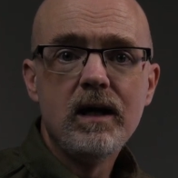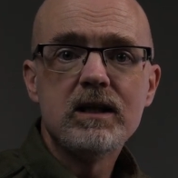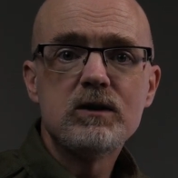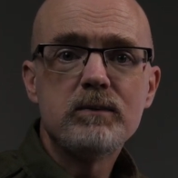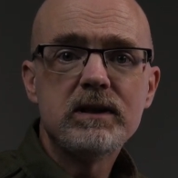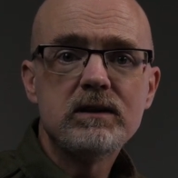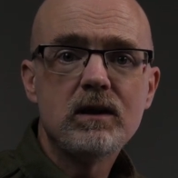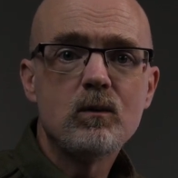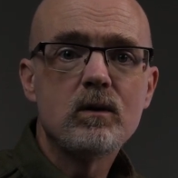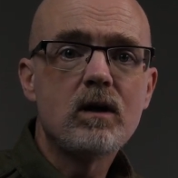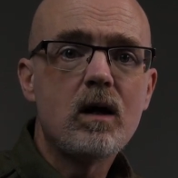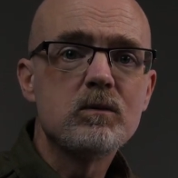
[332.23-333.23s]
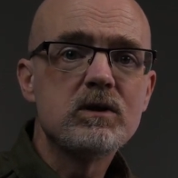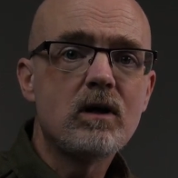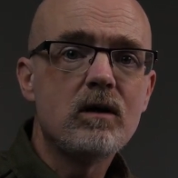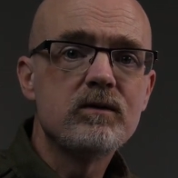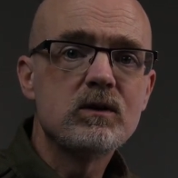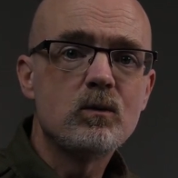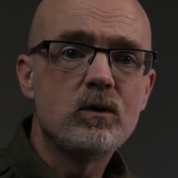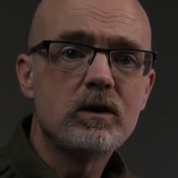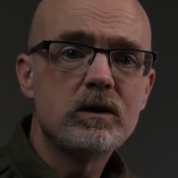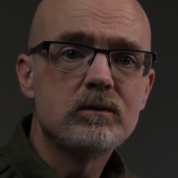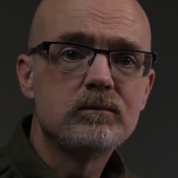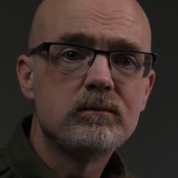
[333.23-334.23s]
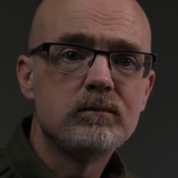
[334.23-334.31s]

especially when it comes to office work.